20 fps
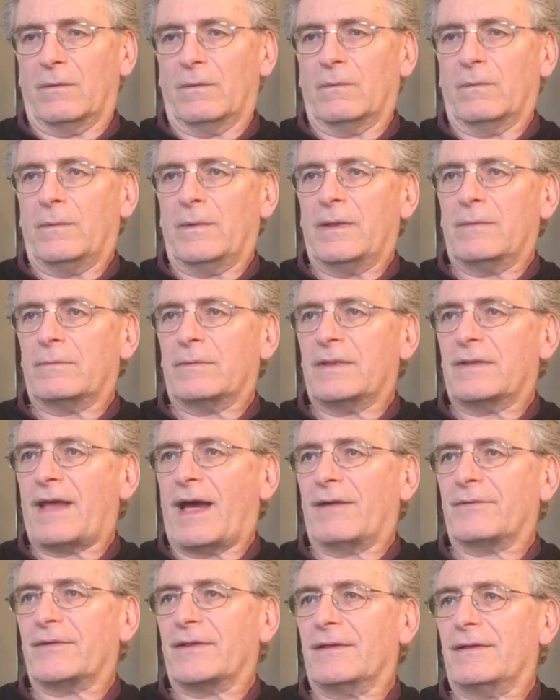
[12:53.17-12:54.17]

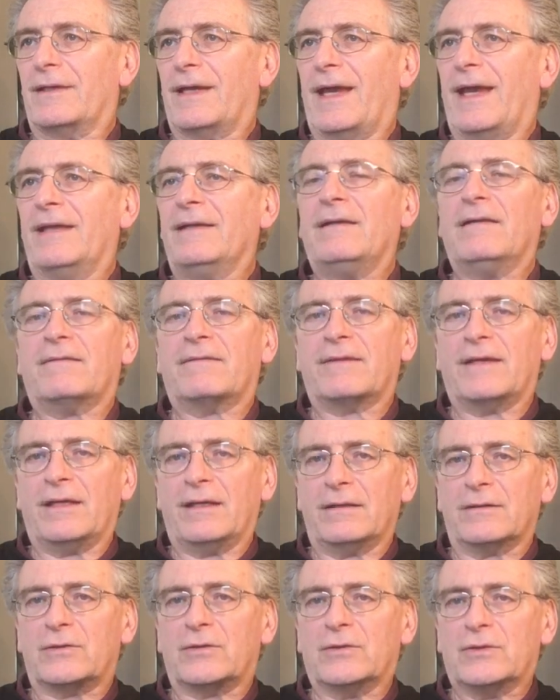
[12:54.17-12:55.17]
without
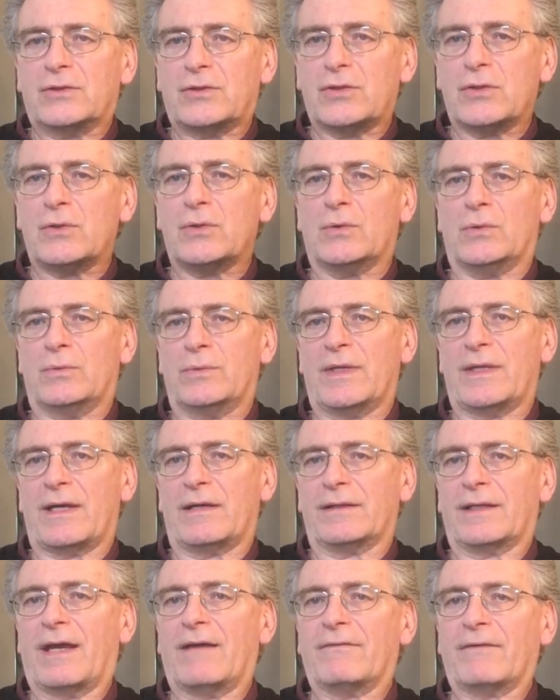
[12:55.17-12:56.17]
anything to do,
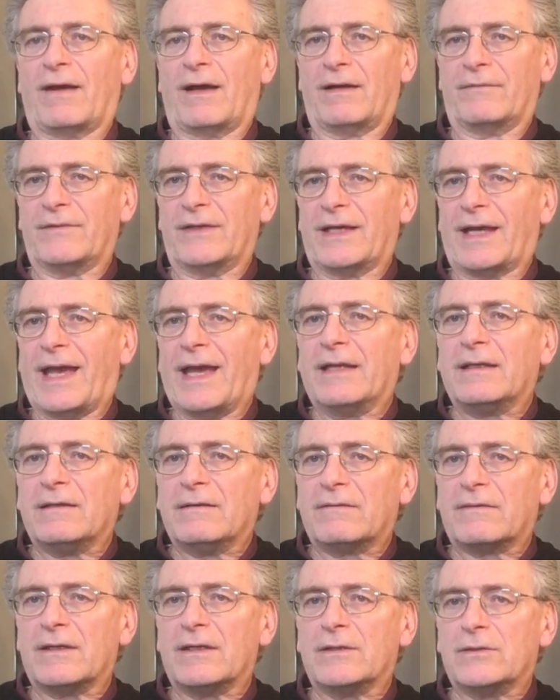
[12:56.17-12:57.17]
without ever having
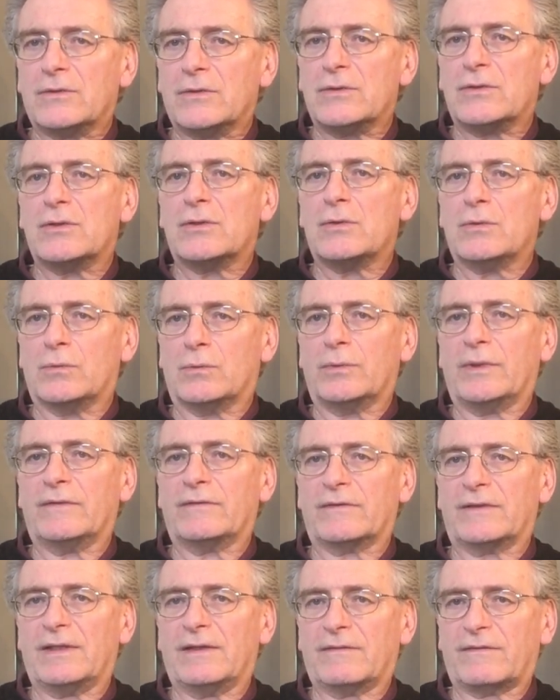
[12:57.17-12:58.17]
anything to do
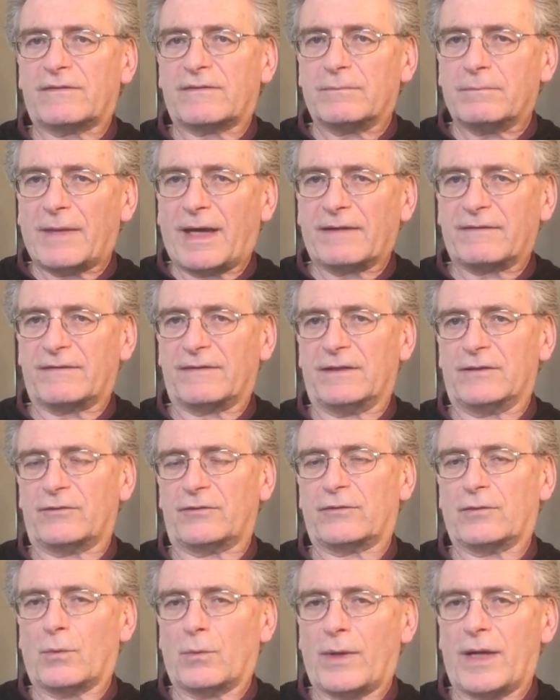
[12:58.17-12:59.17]
with this
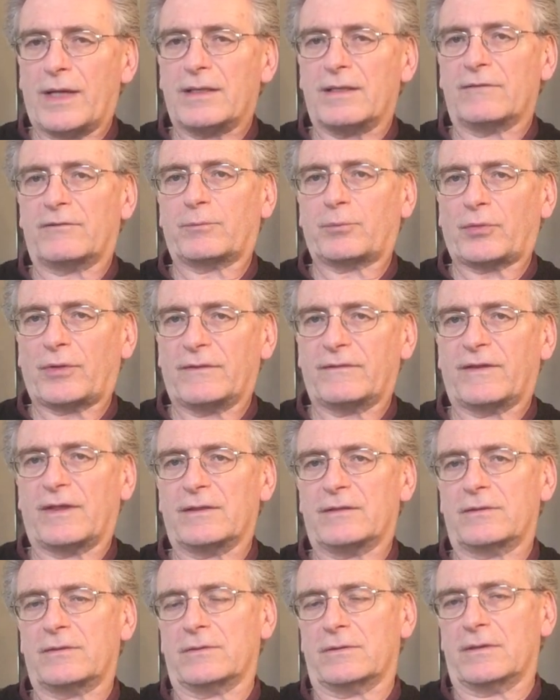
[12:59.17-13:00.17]
message, the way it is
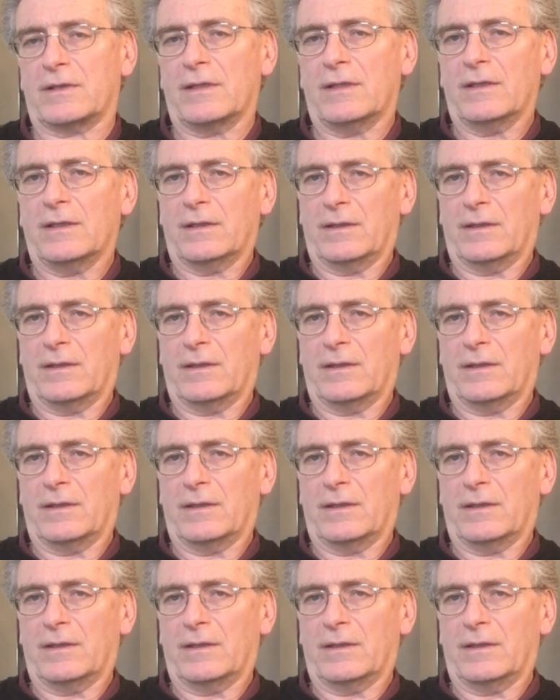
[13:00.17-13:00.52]
presented